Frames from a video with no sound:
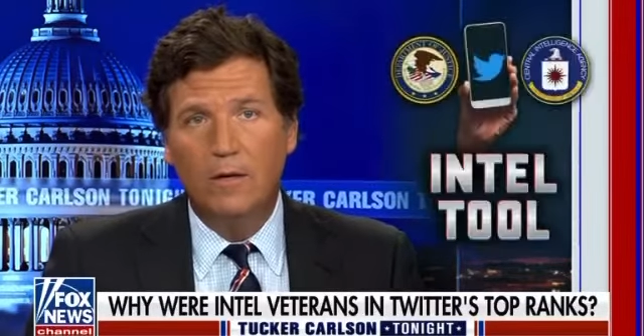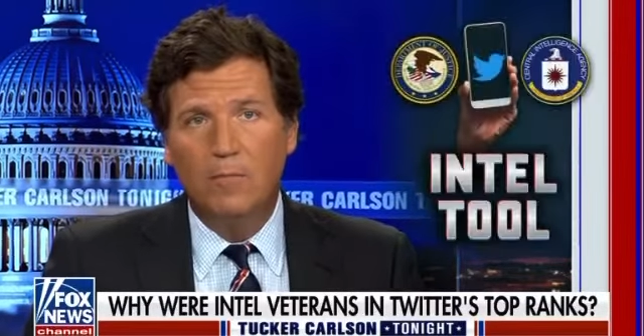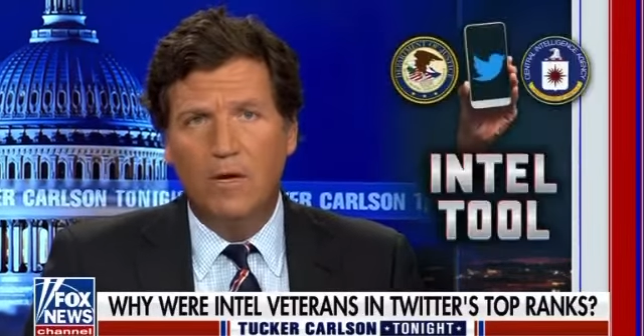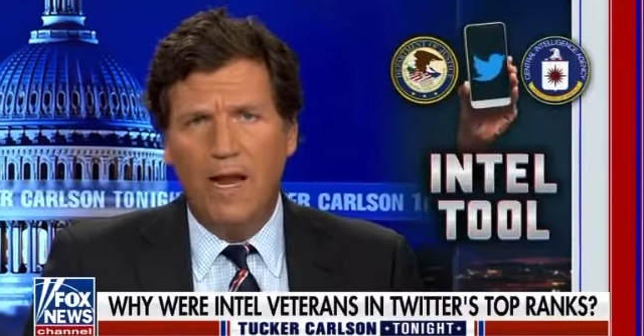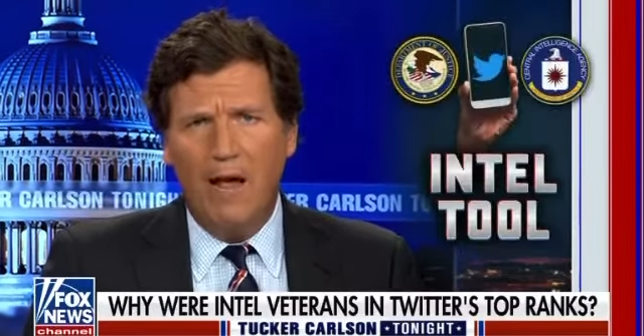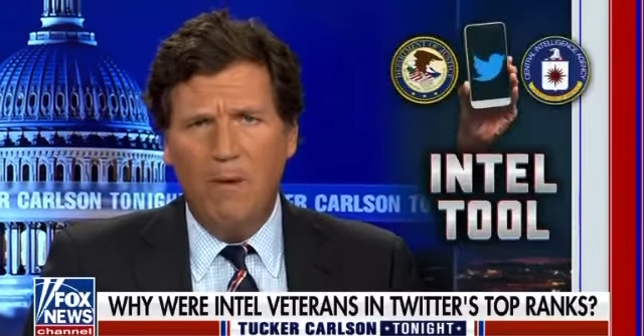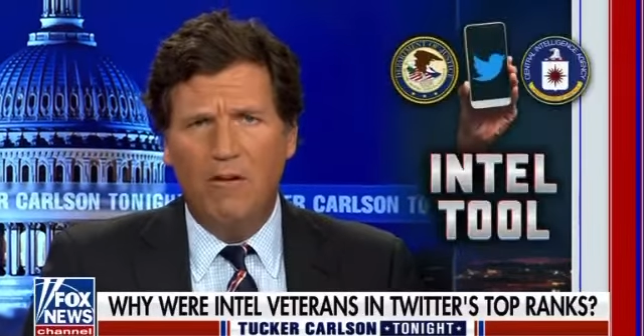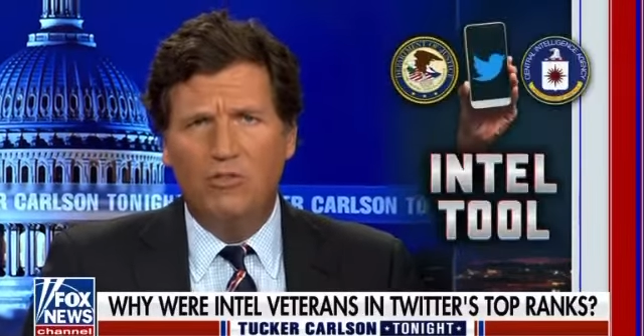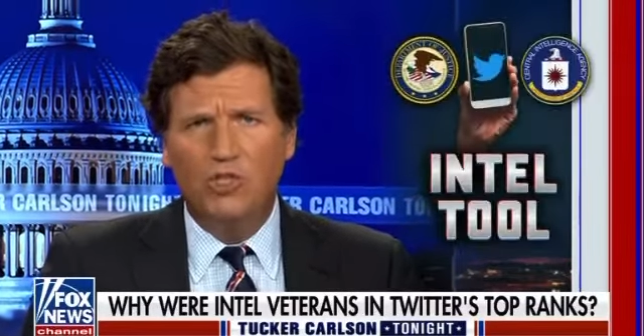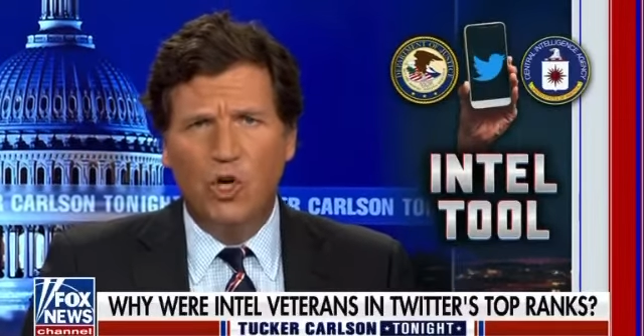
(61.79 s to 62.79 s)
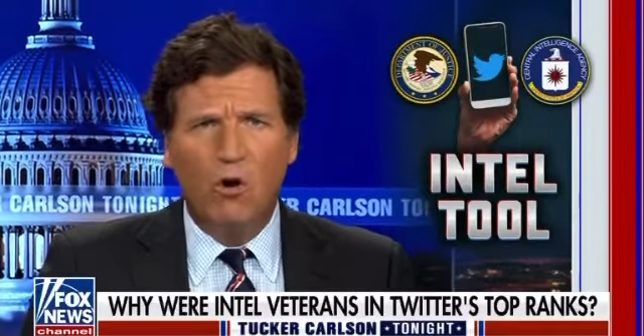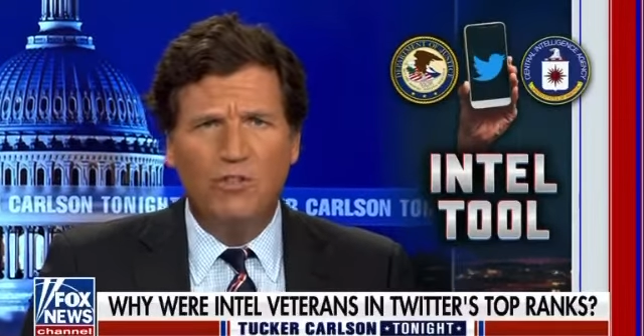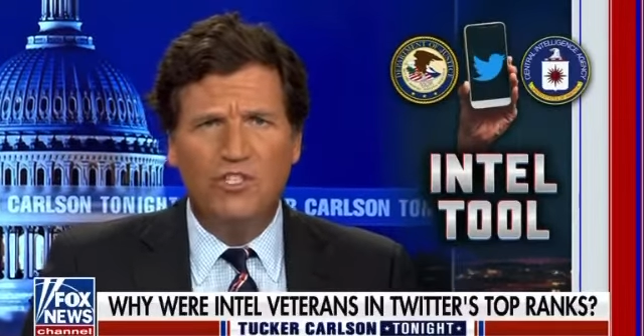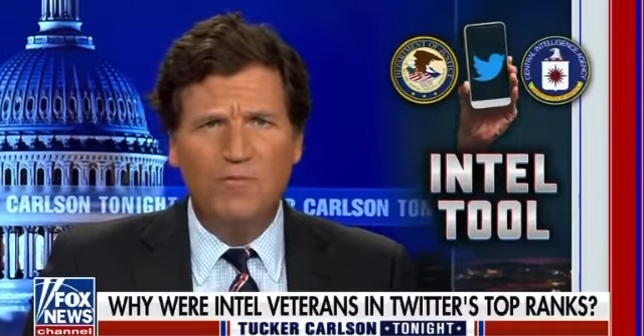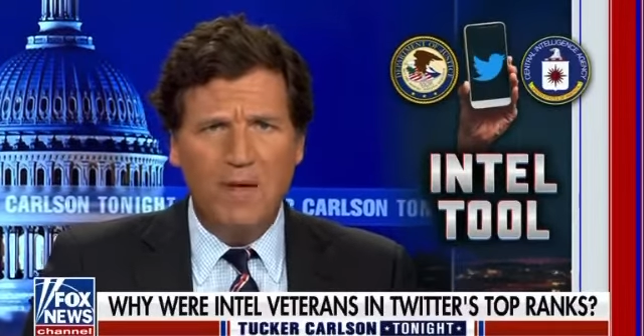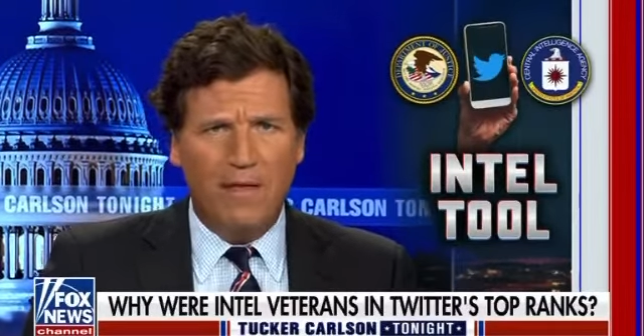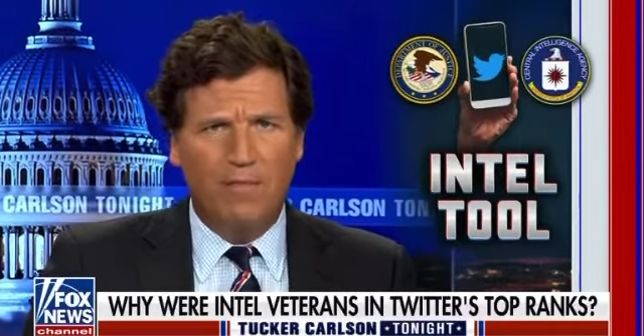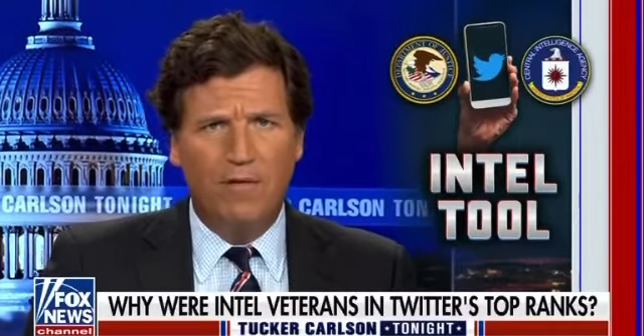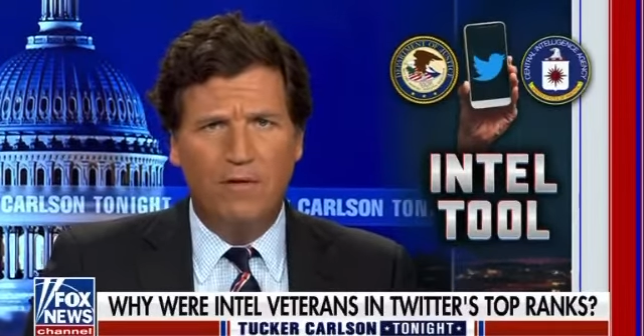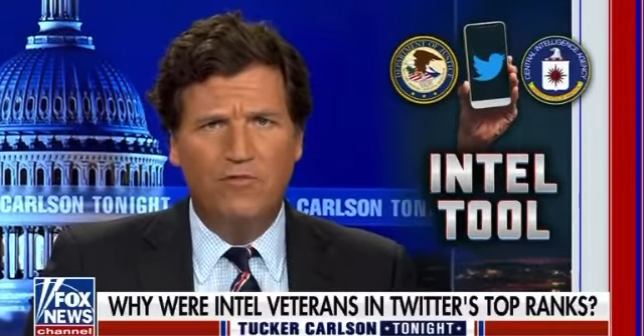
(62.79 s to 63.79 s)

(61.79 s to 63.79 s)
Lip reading: But how about Charles Smith of